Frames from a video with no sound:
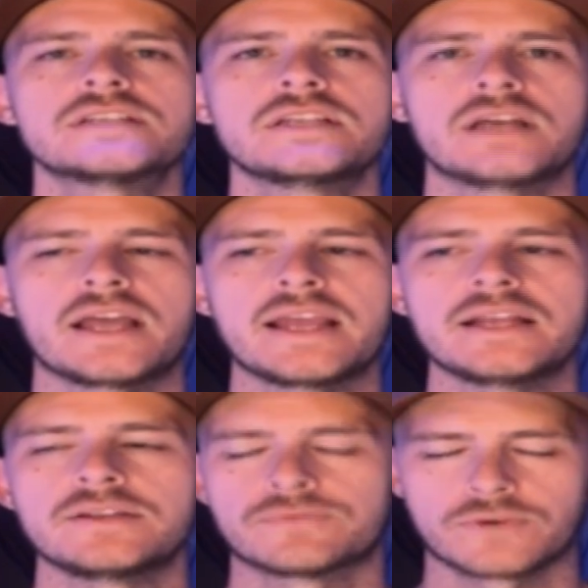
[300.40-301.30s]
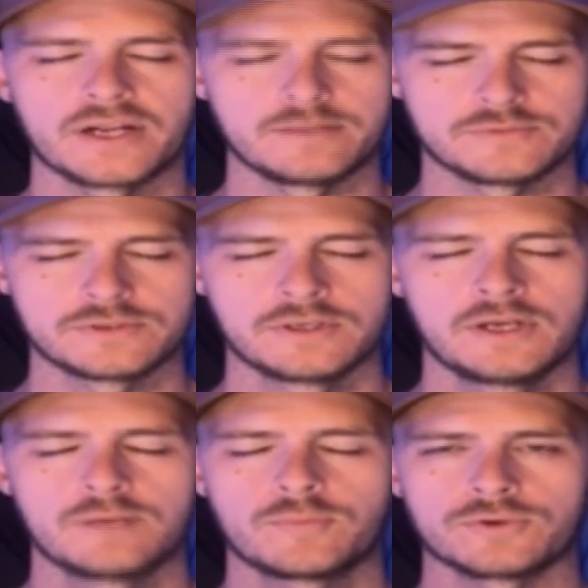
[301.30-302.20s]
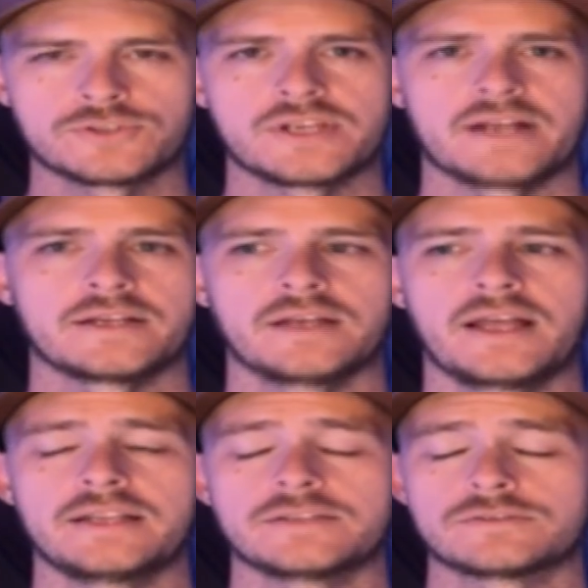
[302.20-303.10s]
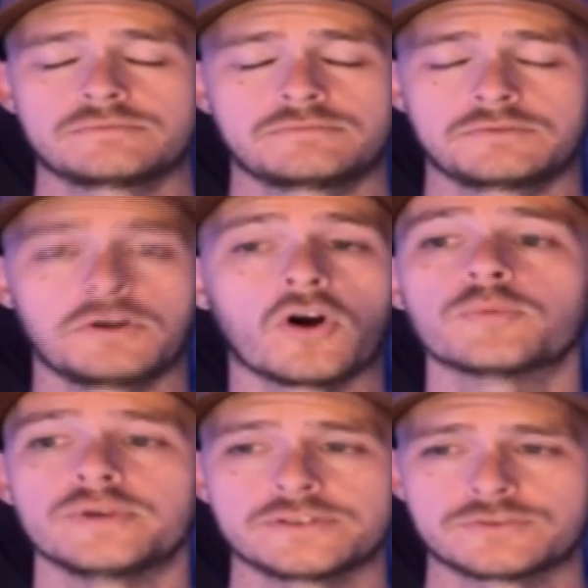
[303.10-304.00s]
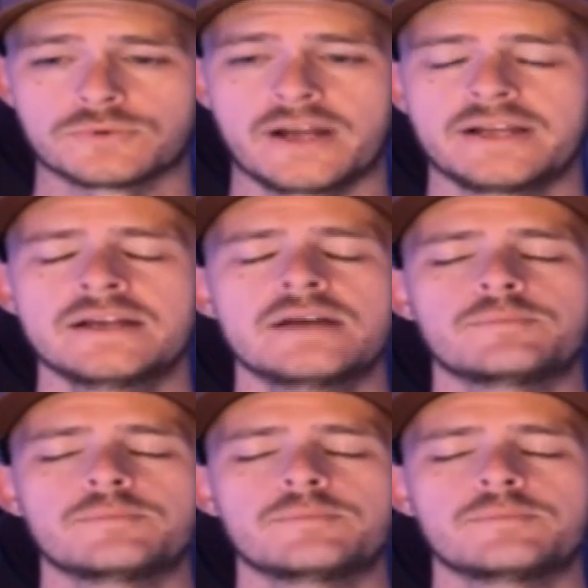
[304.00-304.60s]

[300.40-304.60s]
to 80 frames per second, and it's garbage, right?